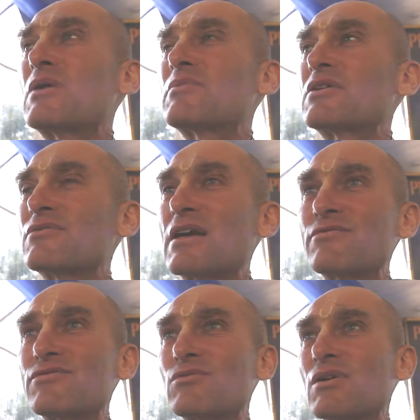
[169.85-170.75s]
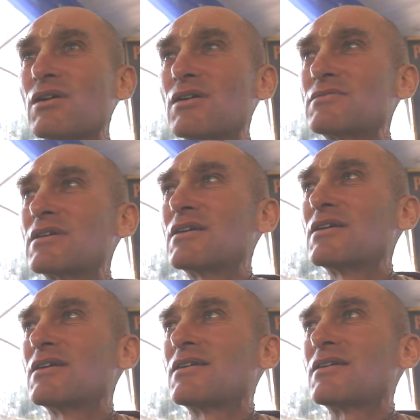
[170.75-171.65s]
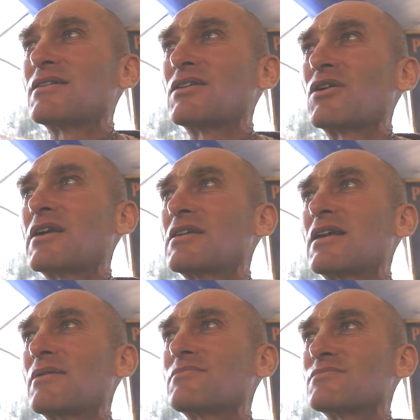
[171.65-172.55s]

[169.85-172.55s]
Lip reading: bumping around for a while, I ended up